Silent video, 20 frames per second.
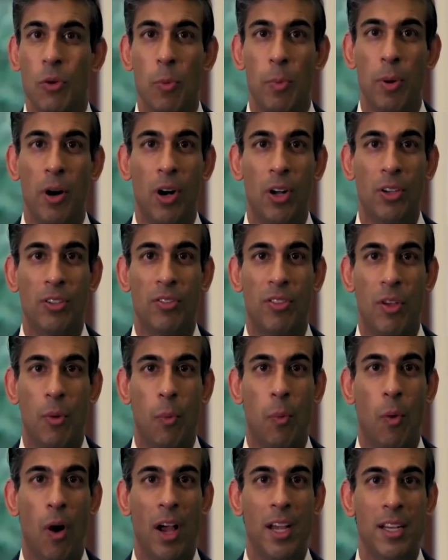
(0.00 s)
all part of the
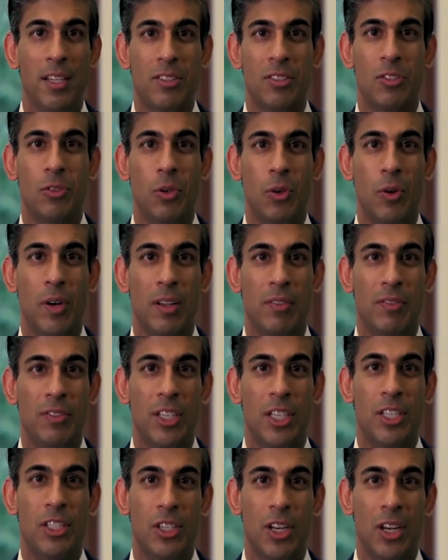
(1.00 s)
wider story of
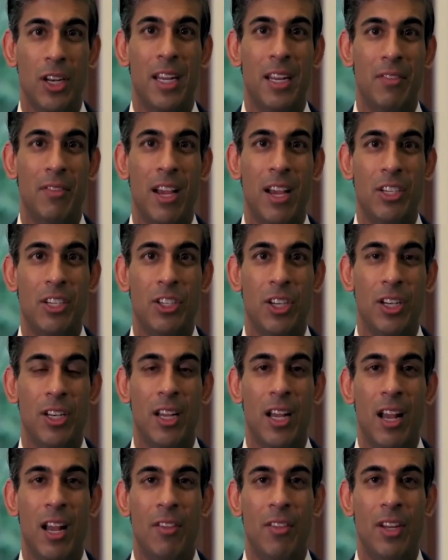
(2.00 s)
digital innovation